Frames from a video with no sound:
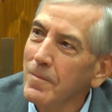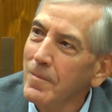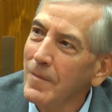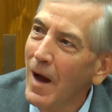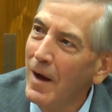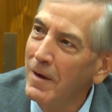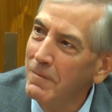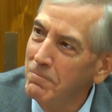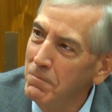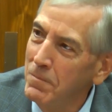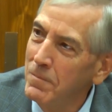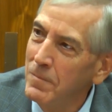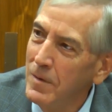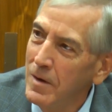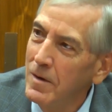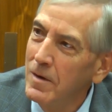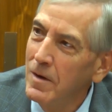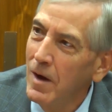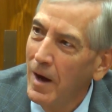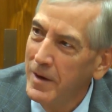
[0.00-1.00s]

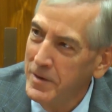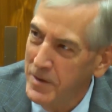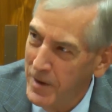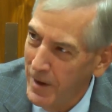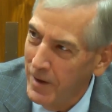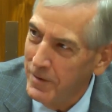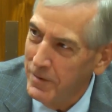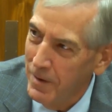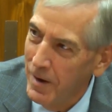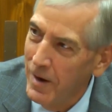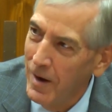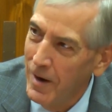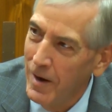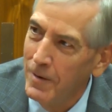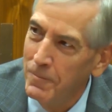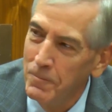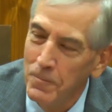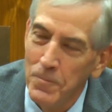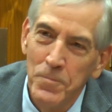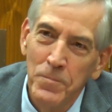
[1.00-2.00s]
I did.
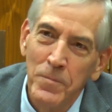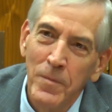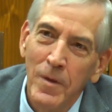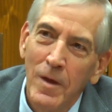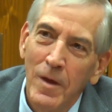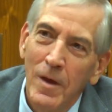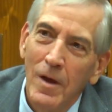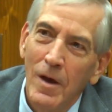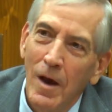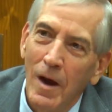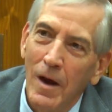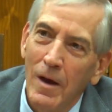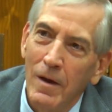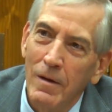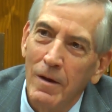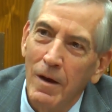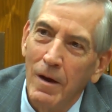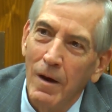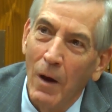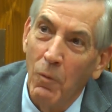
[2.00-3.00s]

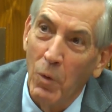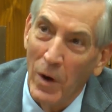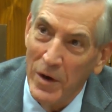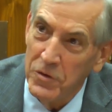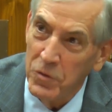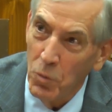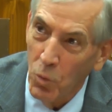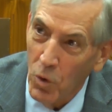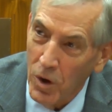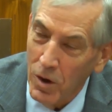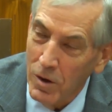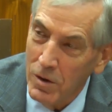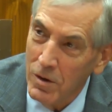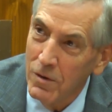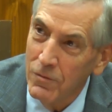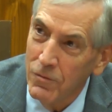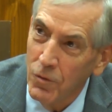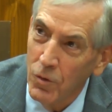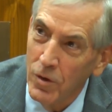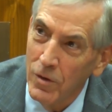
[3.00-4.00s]
I went to work
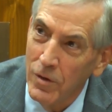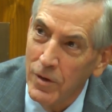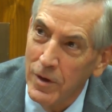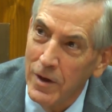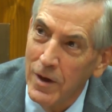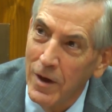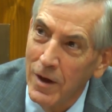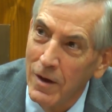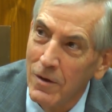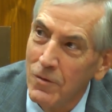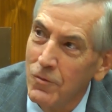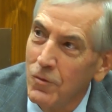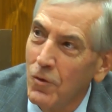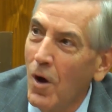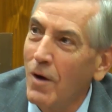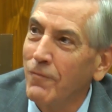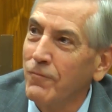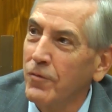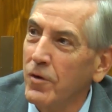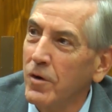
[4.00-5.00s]
for the
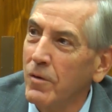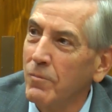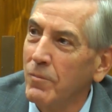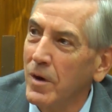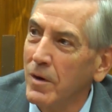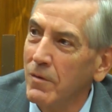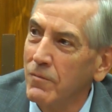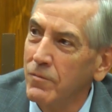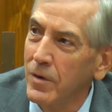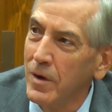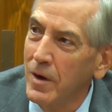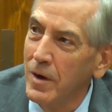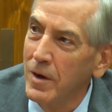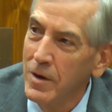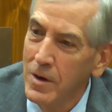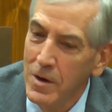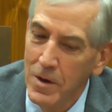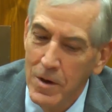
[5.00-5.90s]
law firm of